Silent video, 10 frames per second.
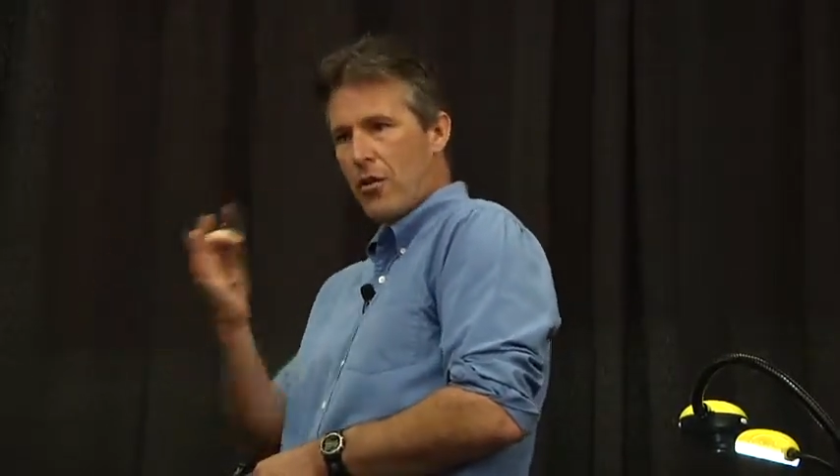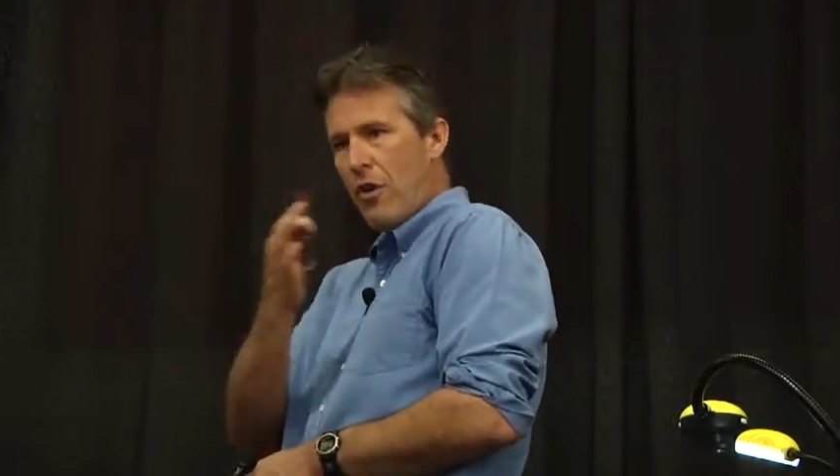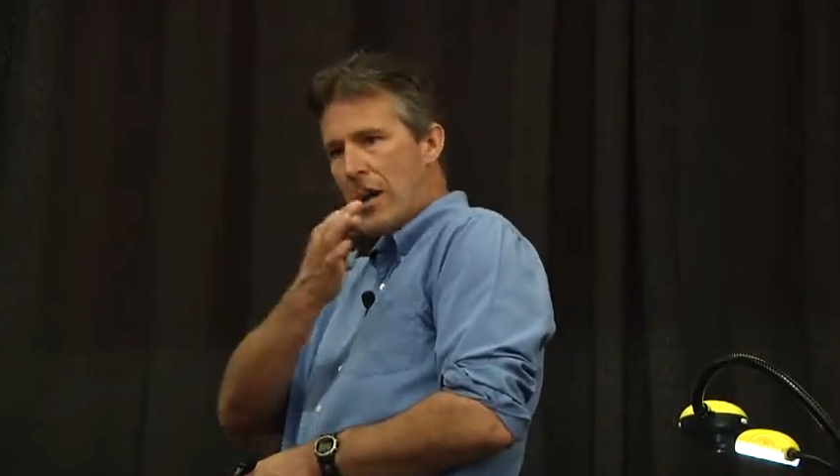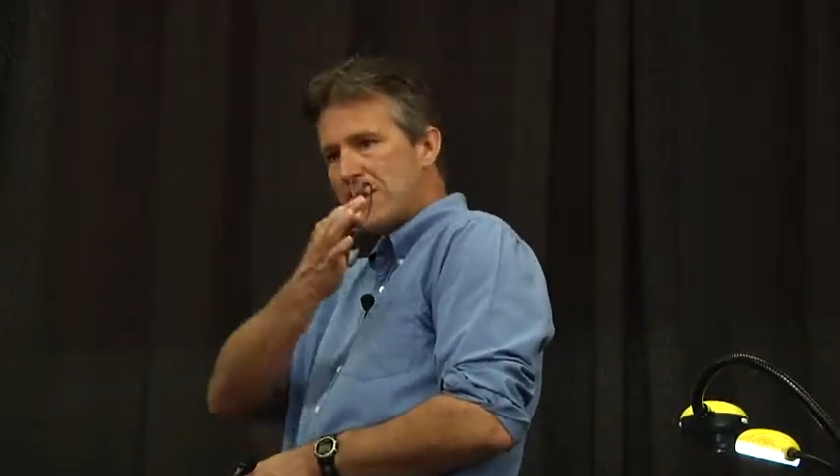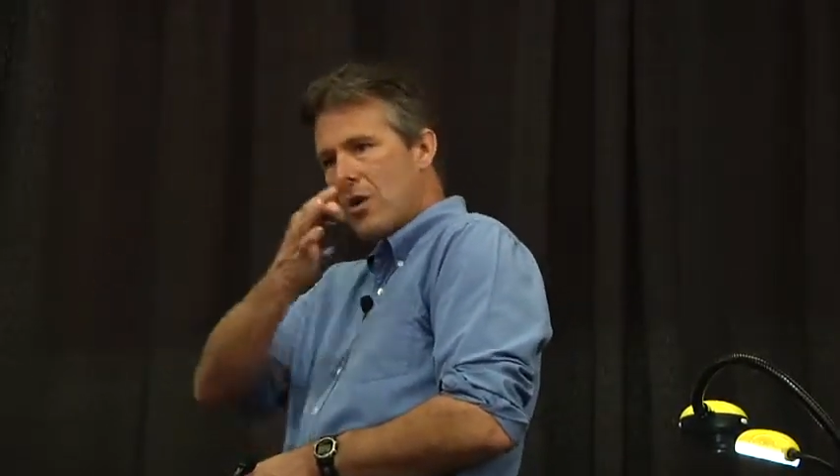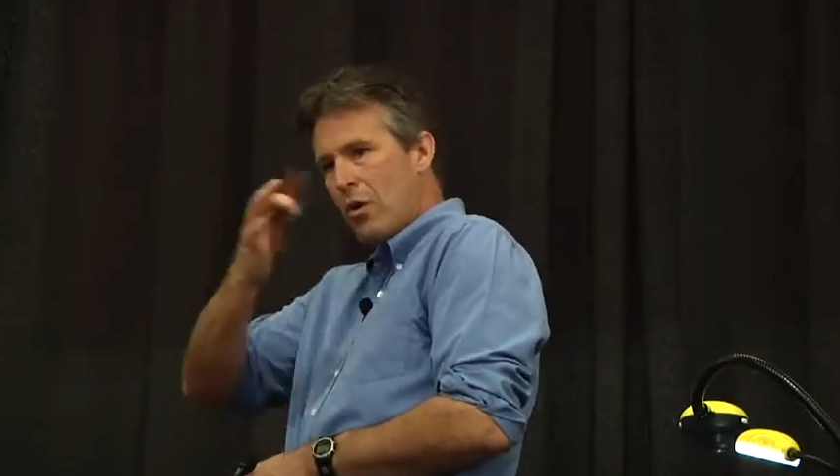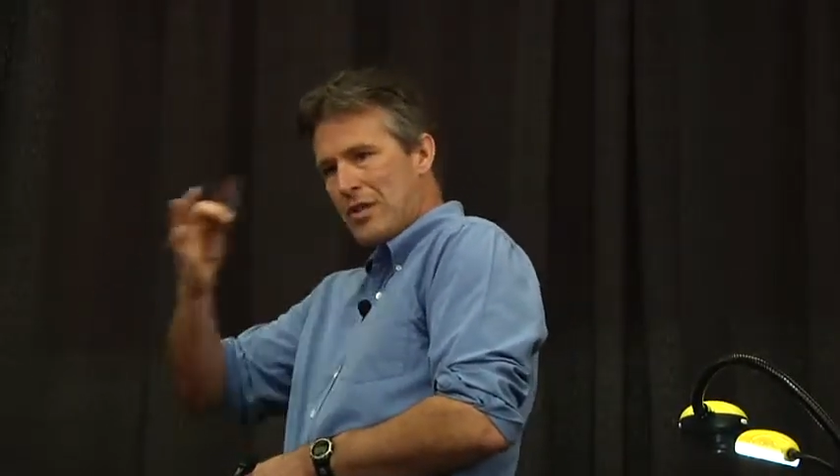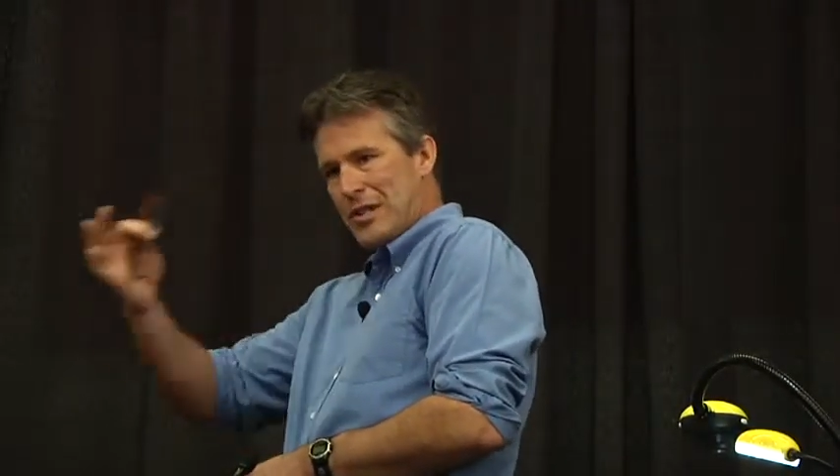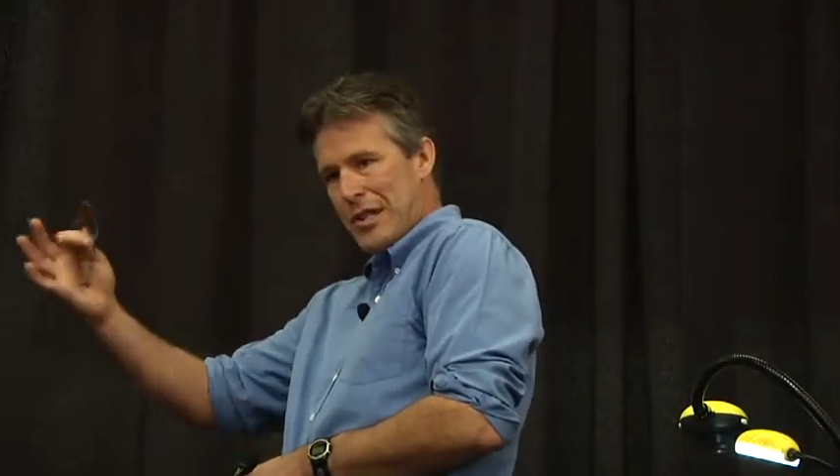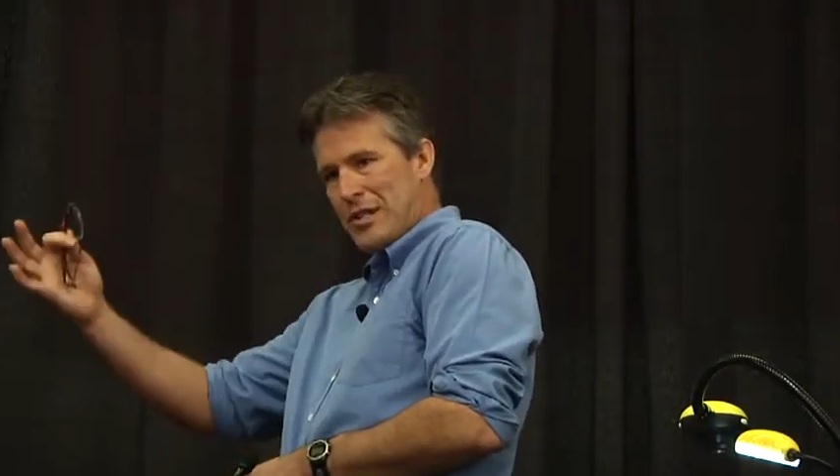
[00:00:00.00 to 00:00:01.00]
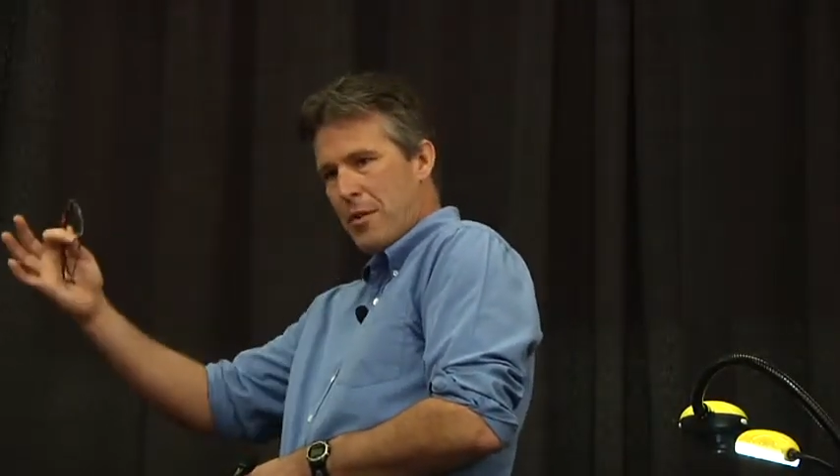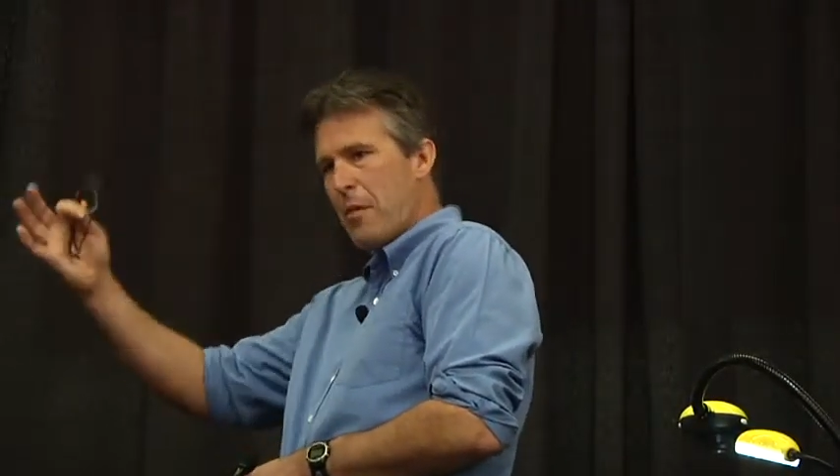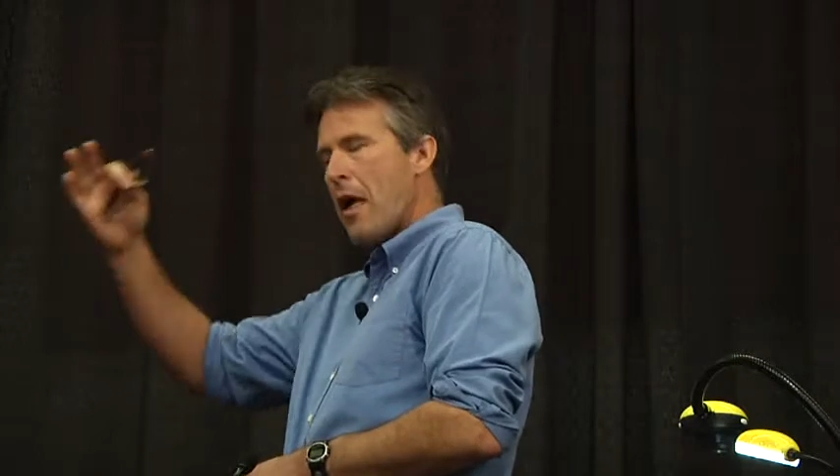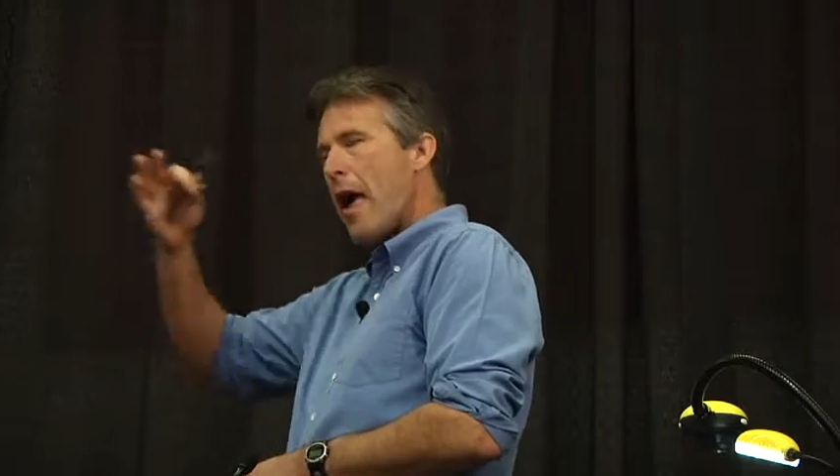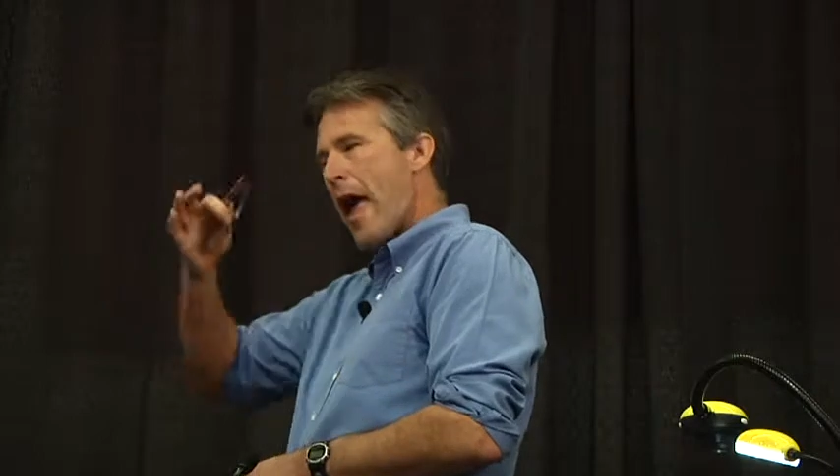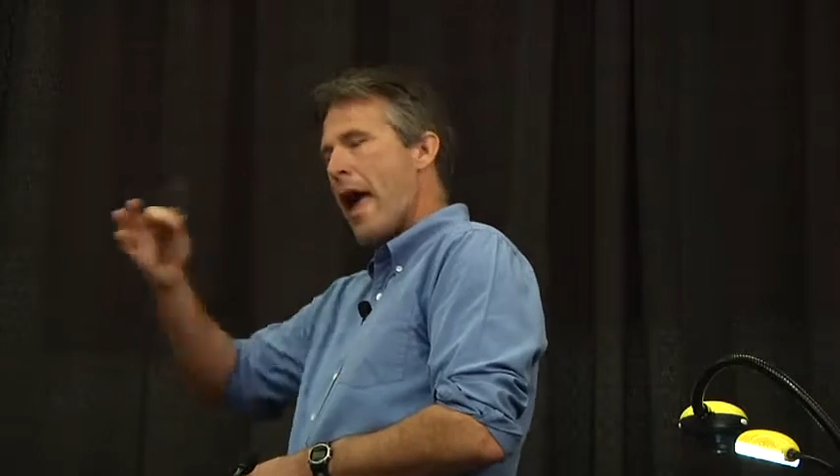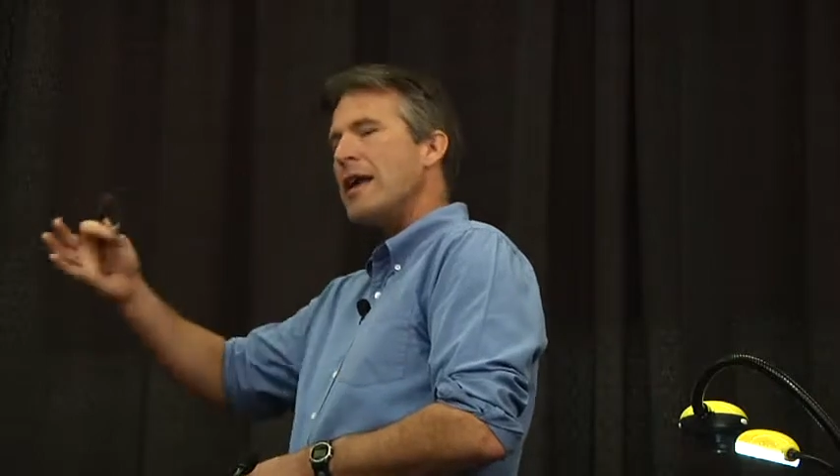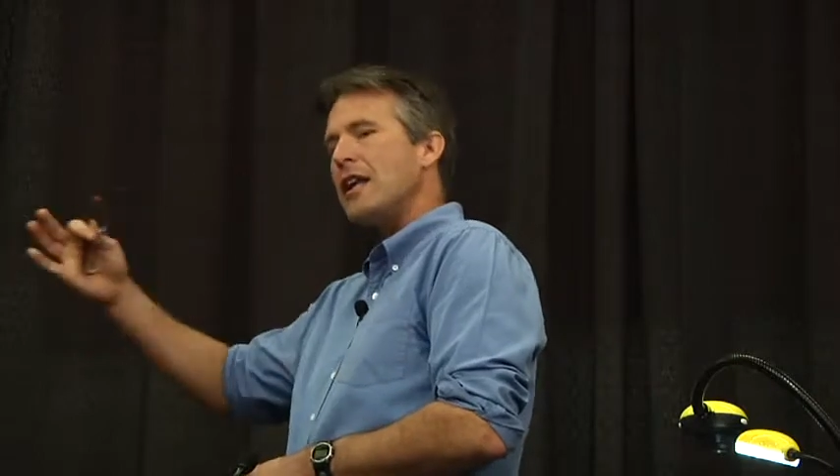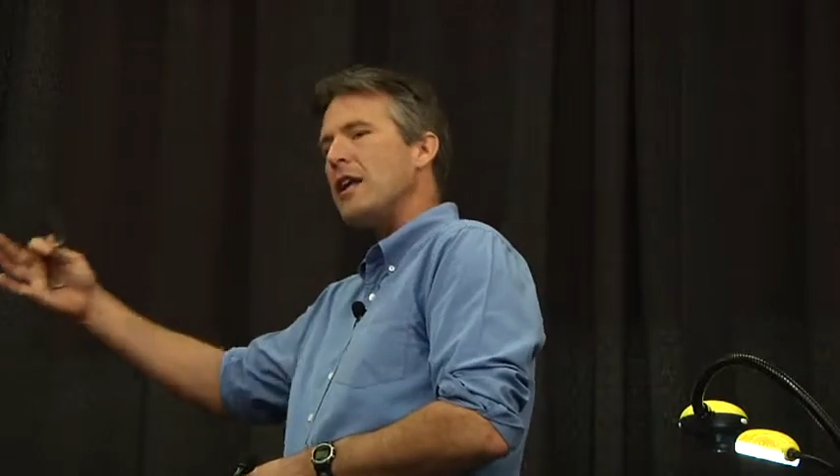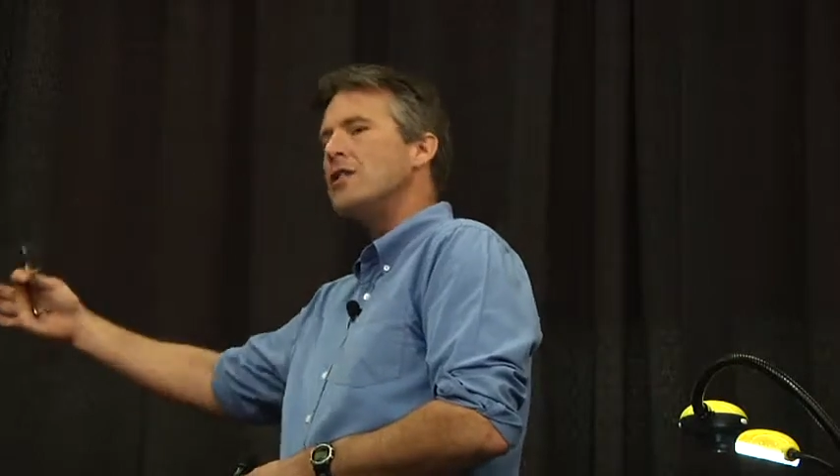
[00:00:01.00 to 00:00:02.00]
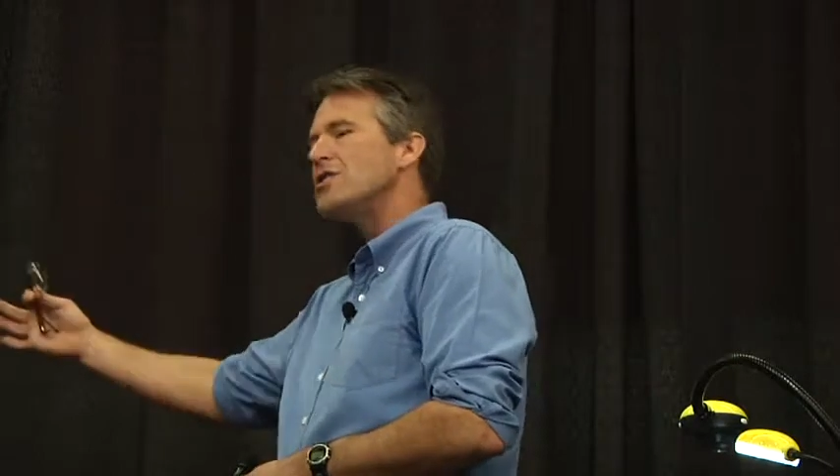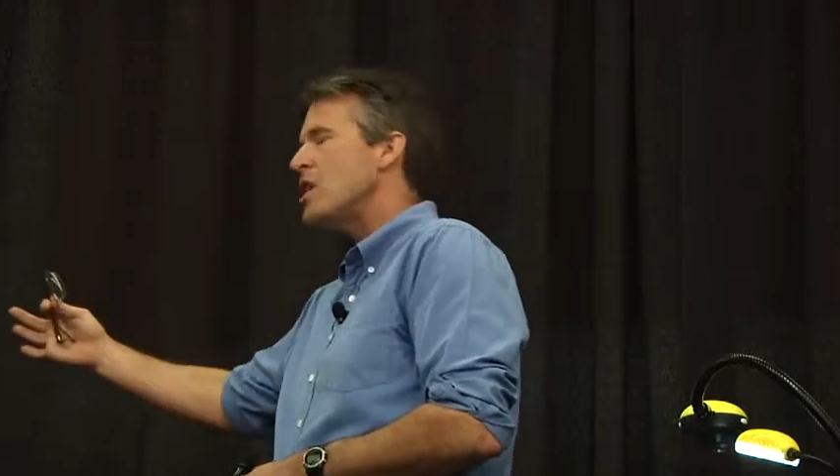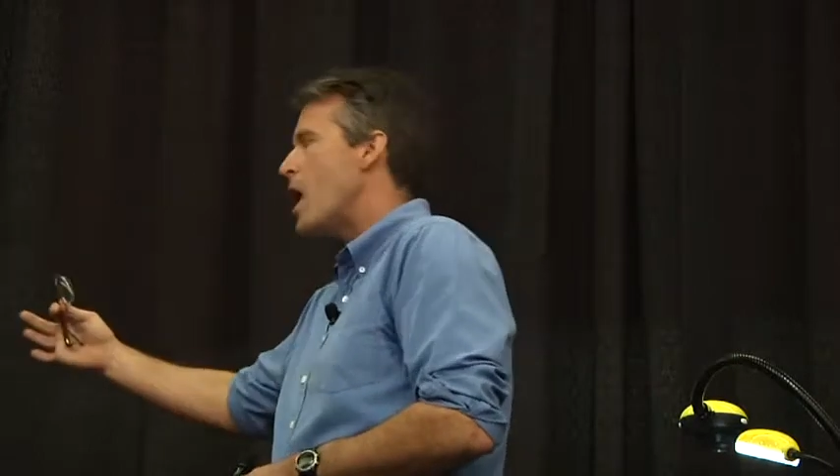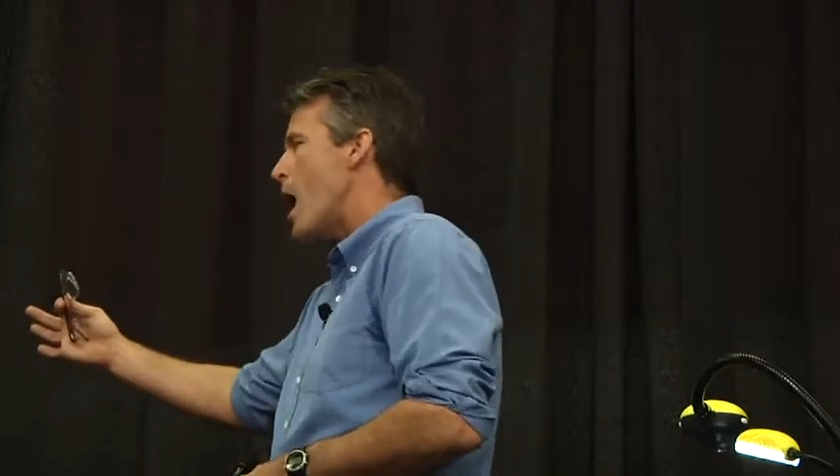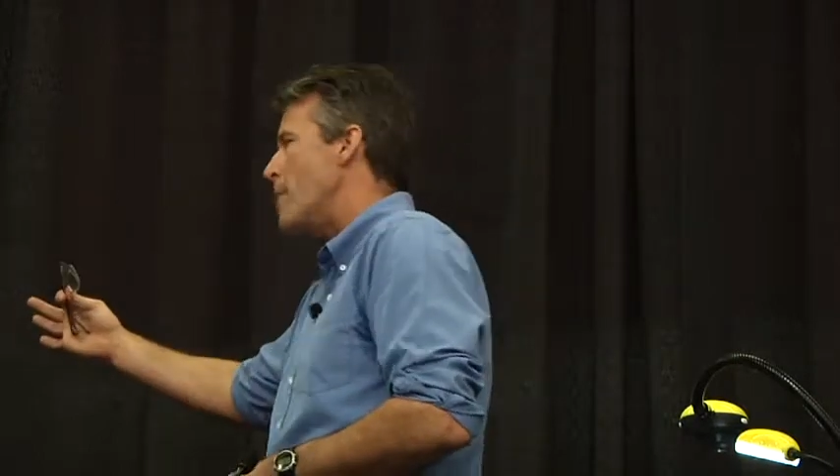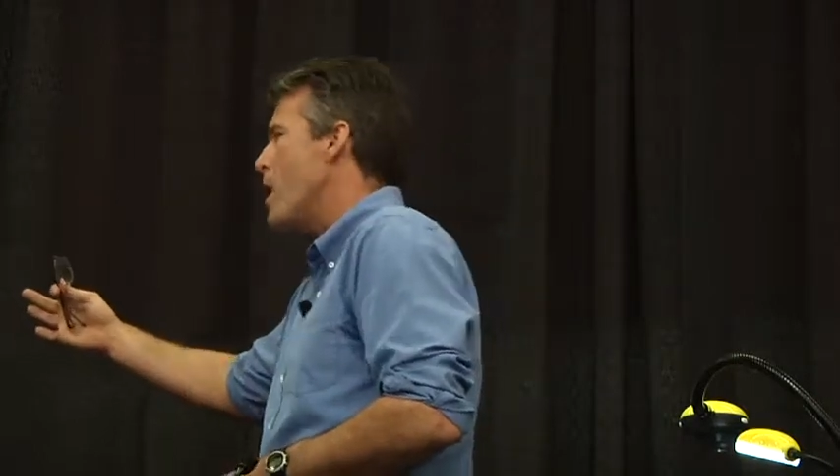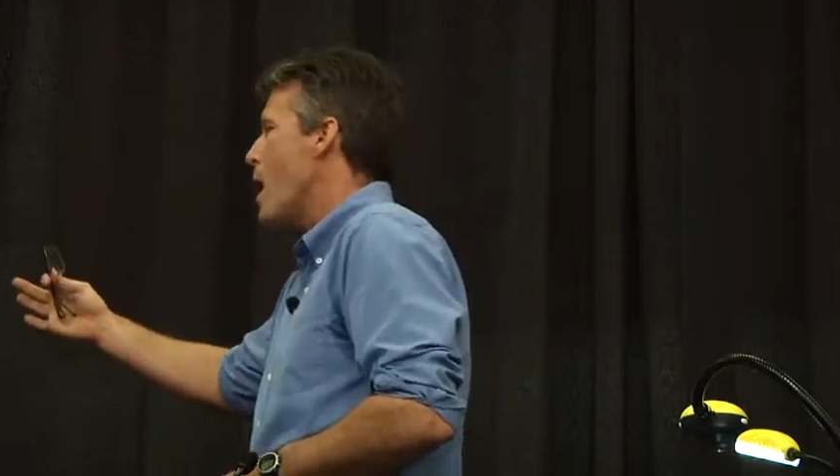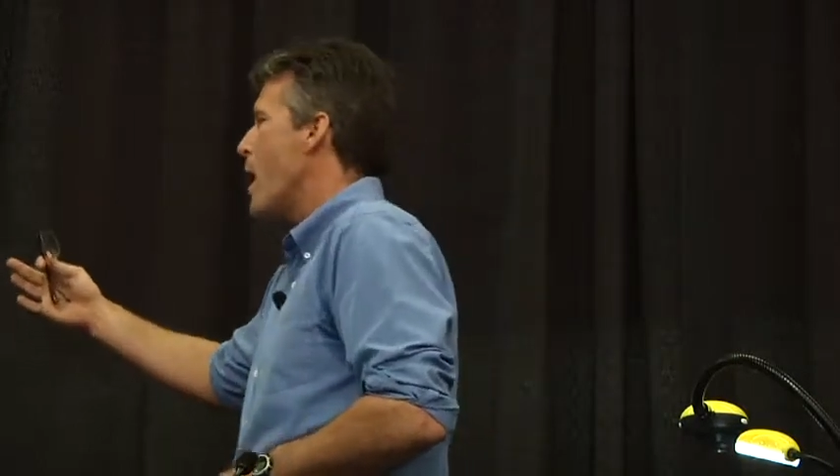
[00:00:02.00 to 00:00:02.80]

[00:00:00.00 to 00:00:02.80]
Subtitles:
across the whole system and in time.